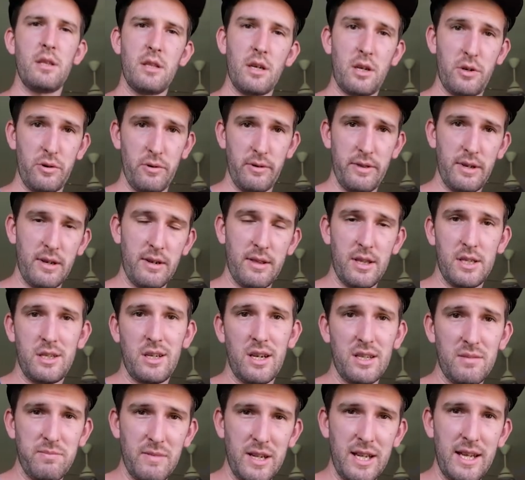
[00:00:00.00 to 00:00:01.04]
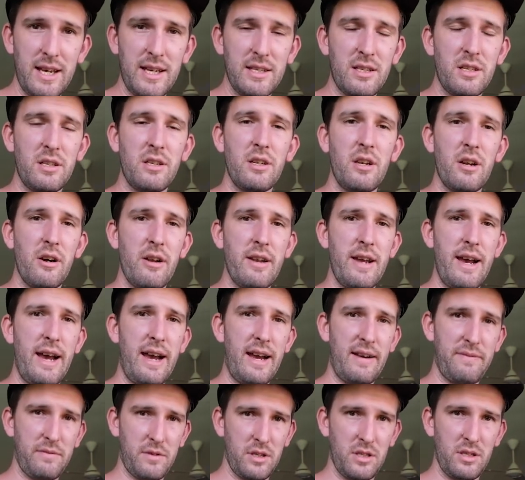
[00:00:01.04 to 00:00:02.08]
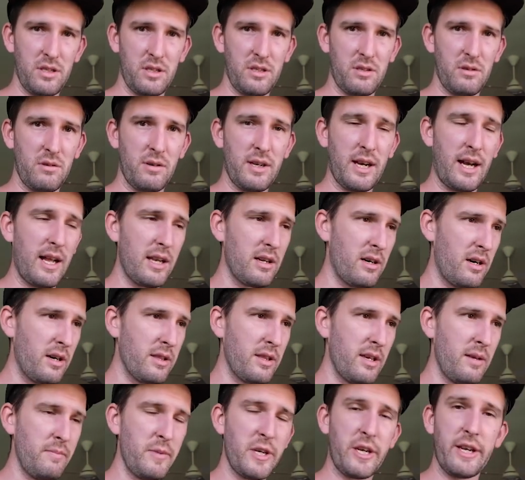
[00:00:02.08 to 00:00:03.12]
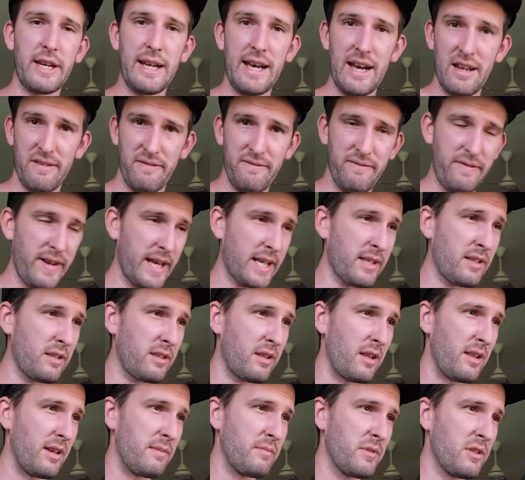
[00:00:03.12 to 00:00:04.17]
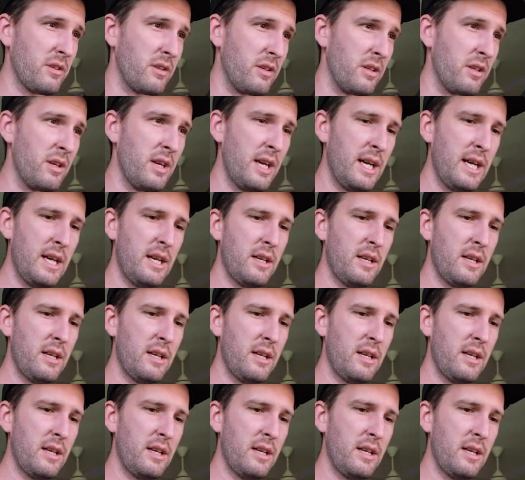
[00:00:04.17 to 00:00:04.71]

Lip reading: The cool thing with adjustment layers is you don't have to just do color on them, you can add effects to them too.